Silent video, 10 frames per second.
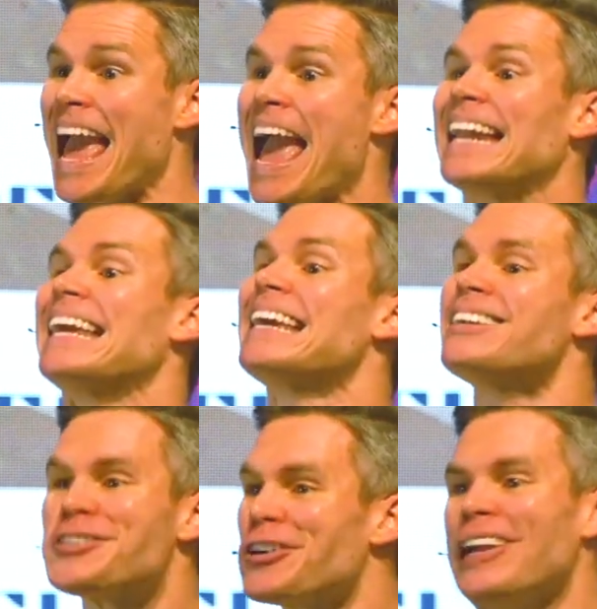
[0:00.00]
and
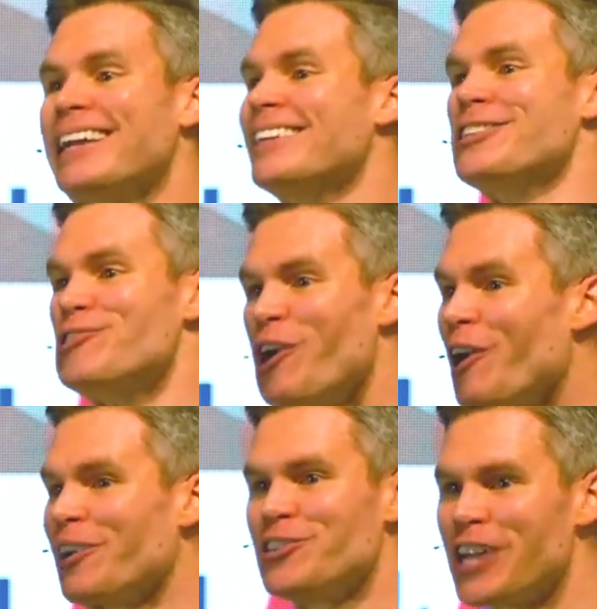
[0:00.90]
enter in
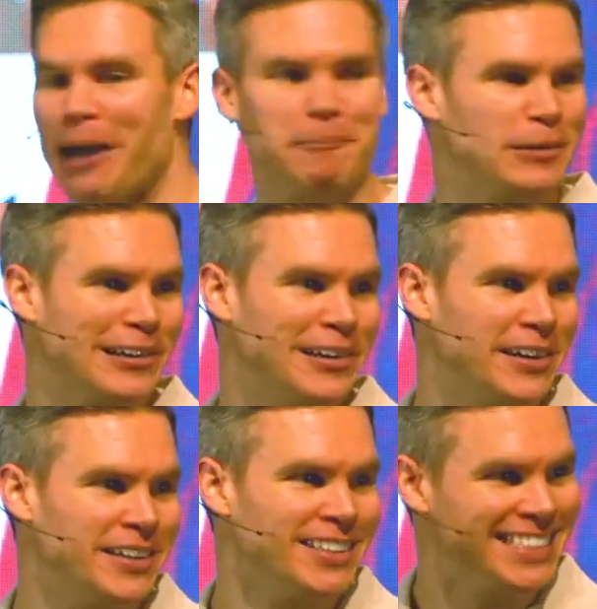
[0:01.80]
John chapter
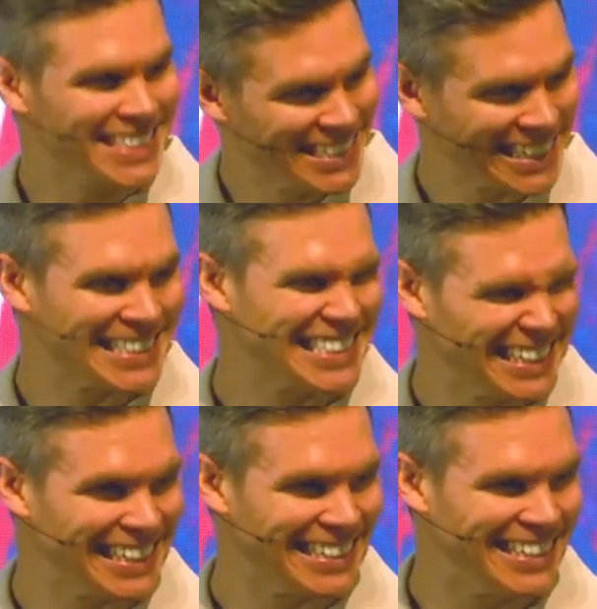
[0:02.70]

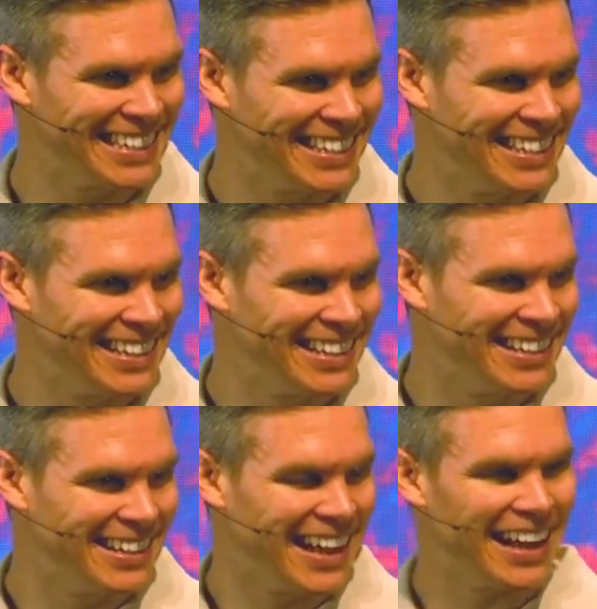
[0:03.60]
16
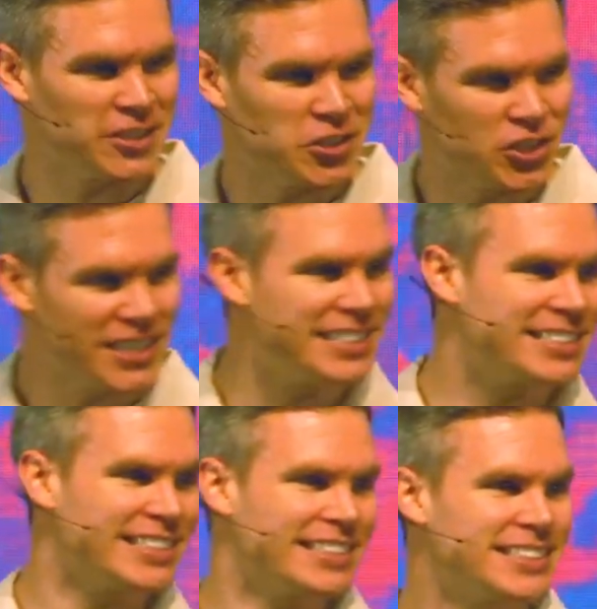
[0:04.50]
as
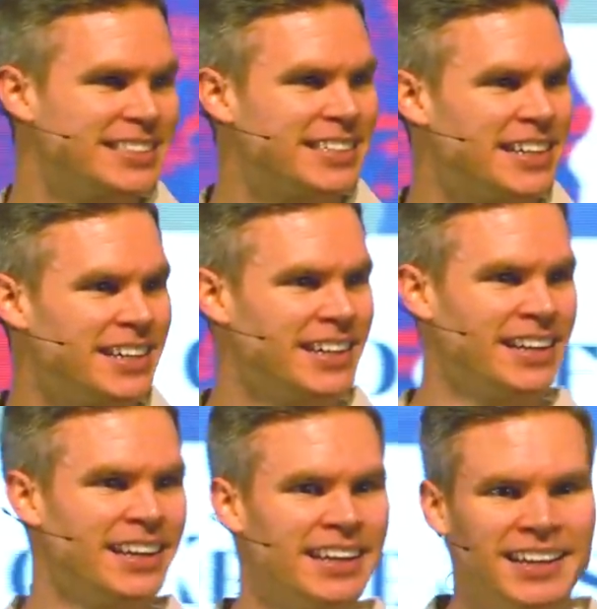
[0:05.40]
Jesus
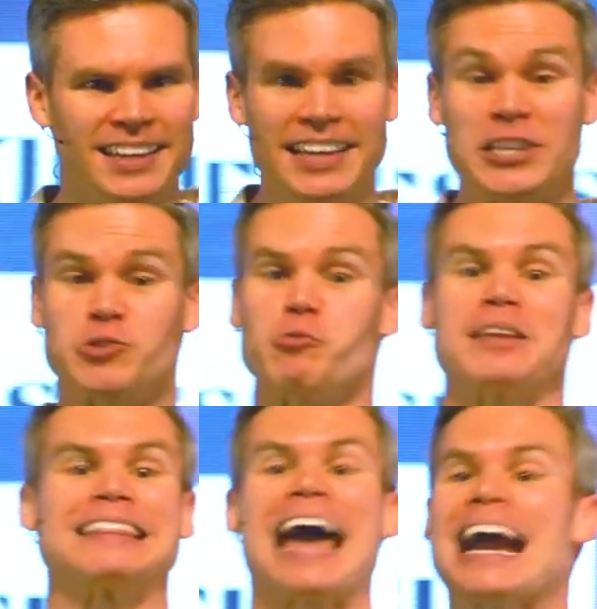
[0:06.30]
is
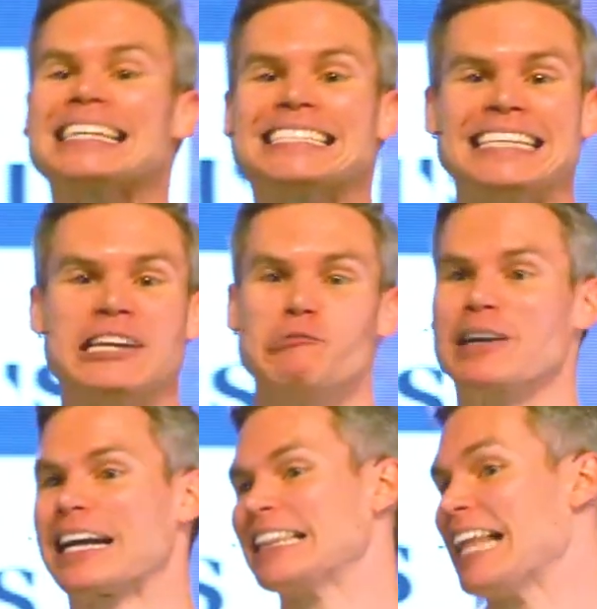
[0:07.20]
relaxing,
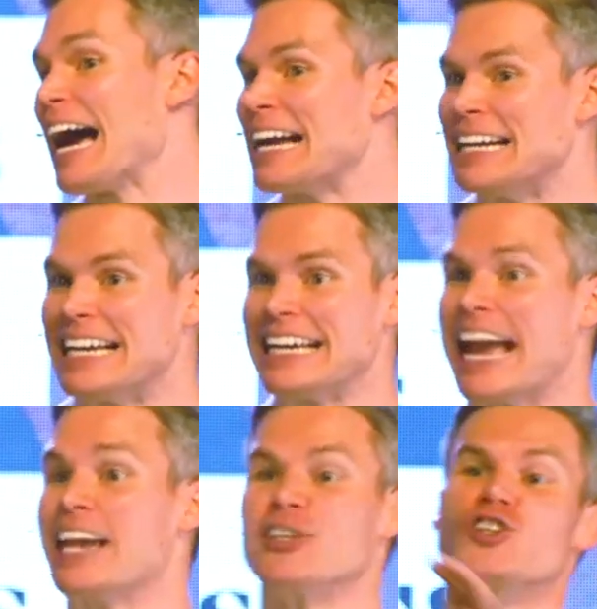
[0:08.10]

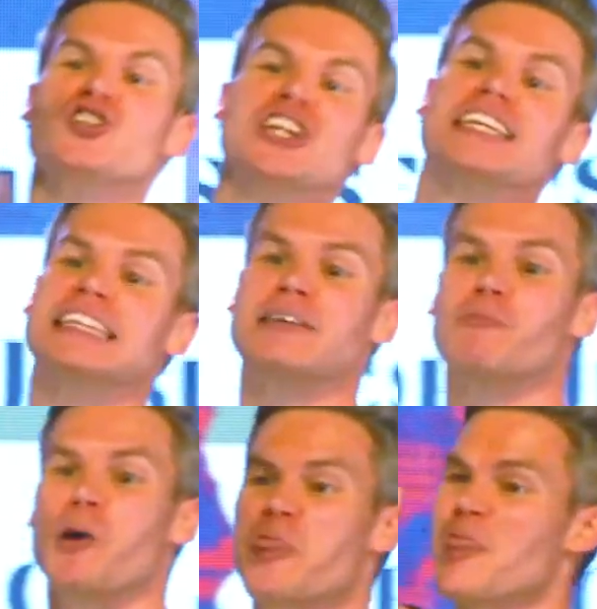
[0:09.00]
reclining, and
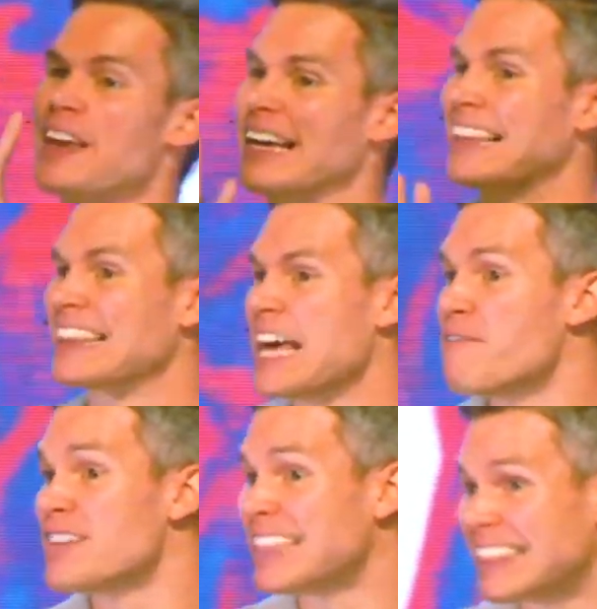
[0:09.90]
chilling with the 11